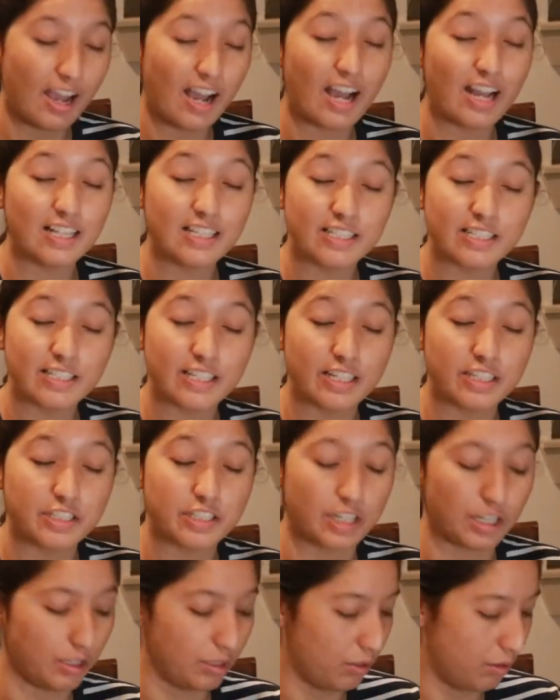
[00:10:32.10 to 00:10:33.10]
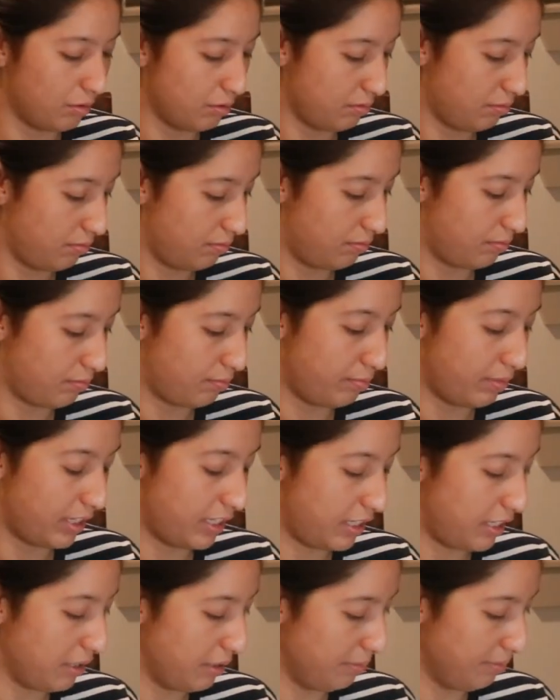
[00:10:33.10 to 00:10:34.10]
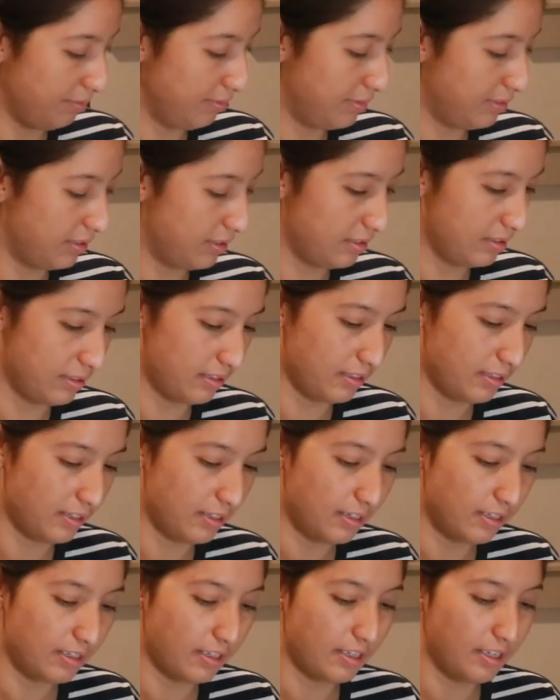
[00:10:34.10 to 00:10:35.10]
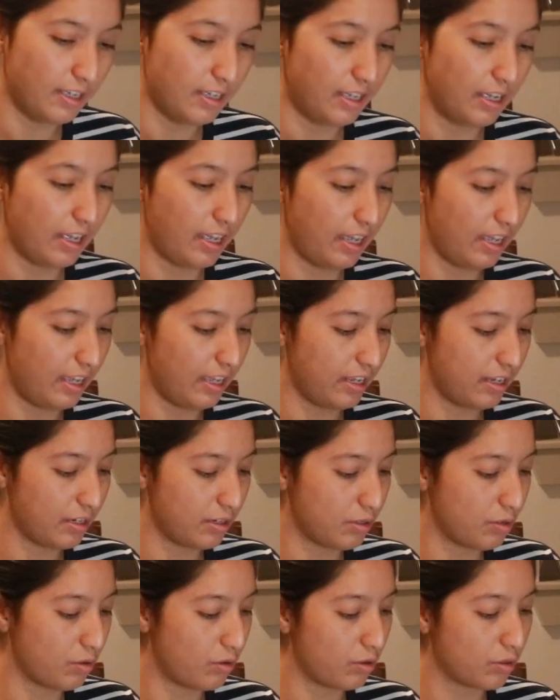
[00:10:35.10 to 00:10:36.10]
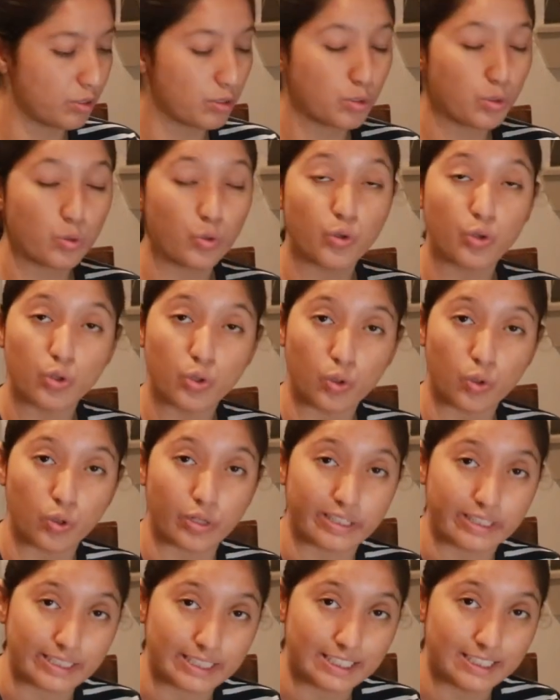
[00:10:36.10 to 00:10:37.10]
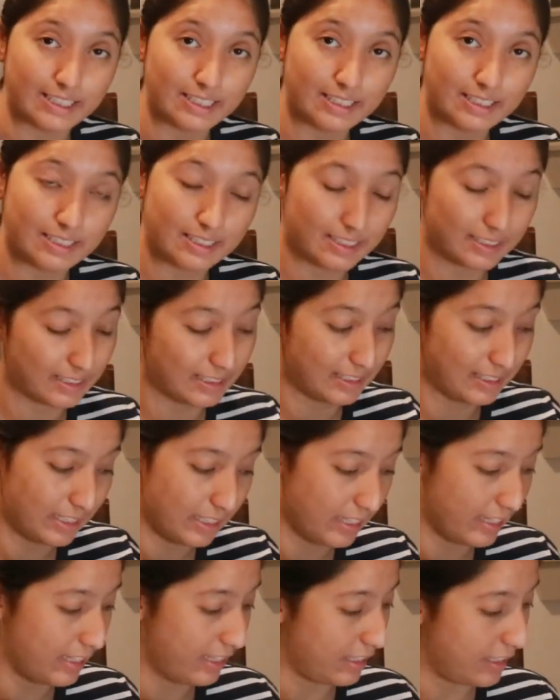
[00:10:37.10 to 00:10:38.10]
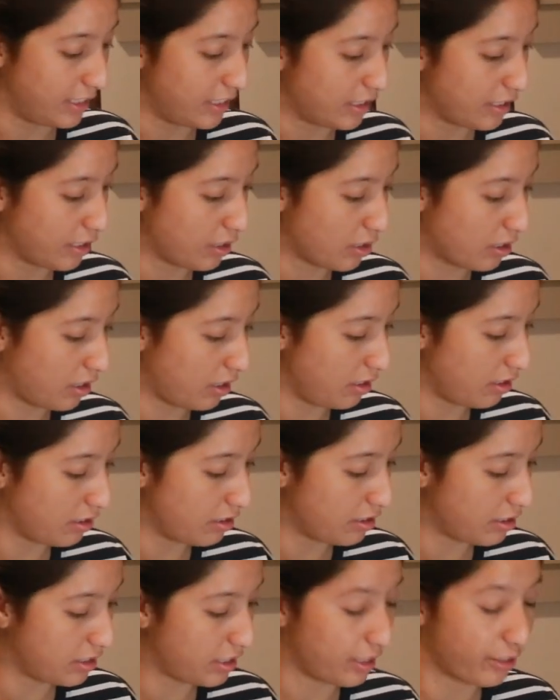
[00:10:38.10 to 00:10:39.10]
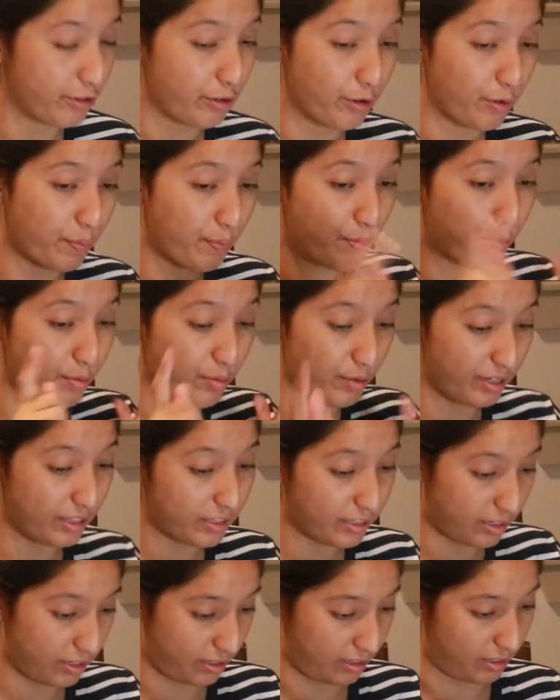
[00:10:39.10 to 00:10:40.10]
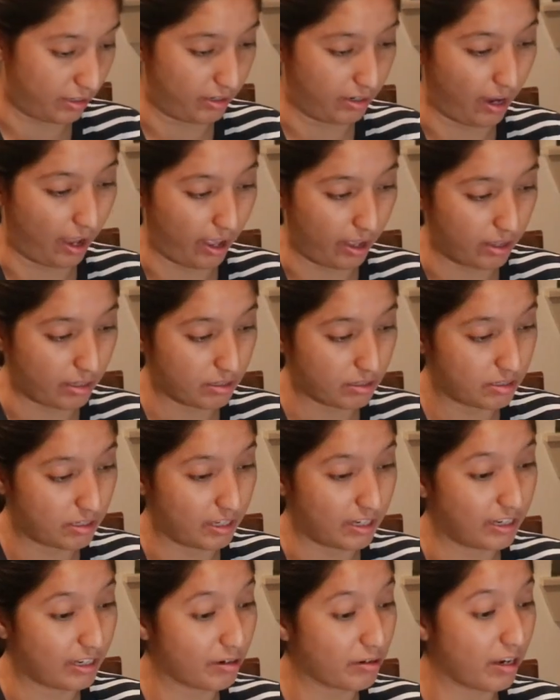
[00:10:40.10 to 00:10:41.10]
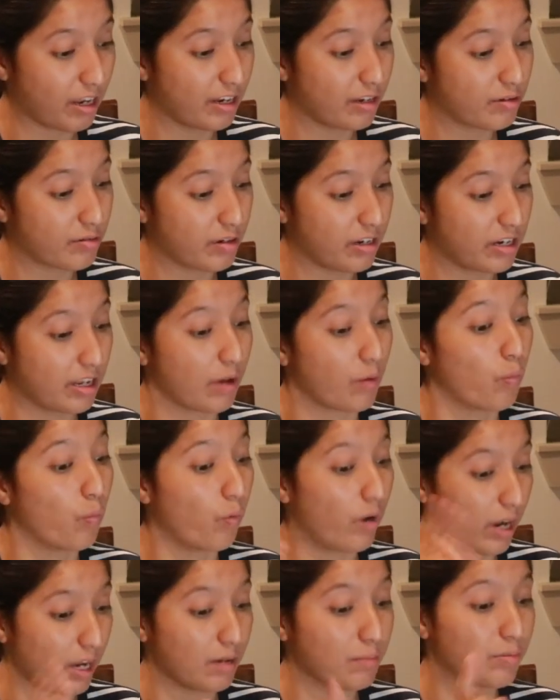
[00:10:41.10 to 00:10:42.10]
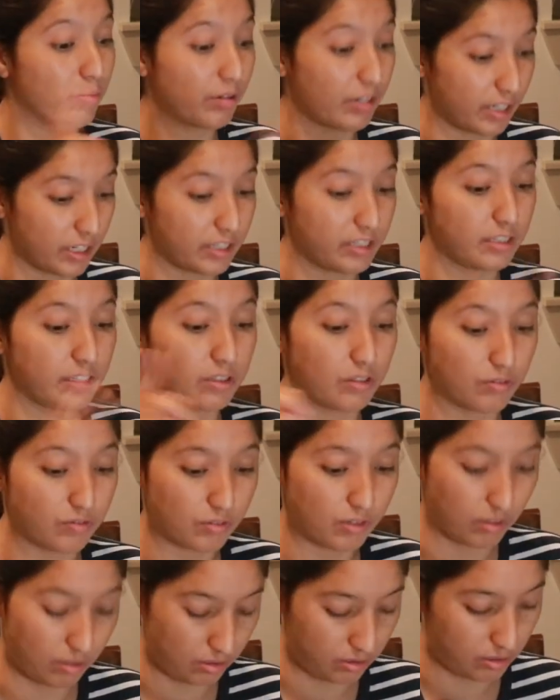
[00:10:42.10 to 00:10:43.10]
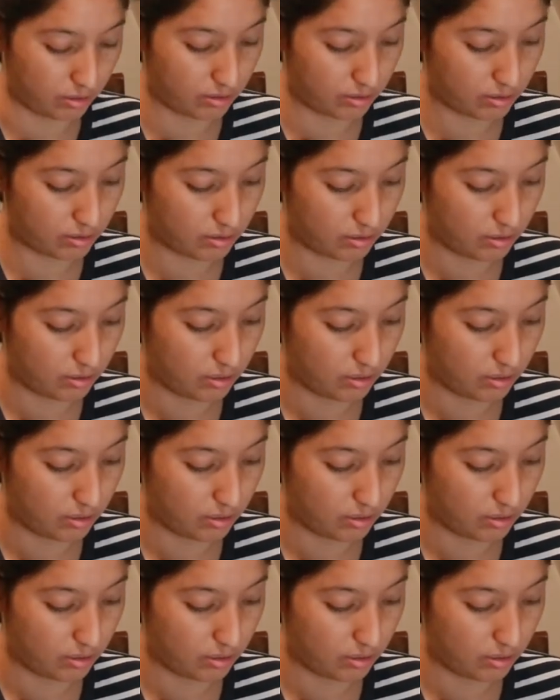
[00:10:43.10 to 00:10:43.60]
Hansa yellow medium, and your turquoise. These are colors that your printer has, and it can create a wide variety of colors,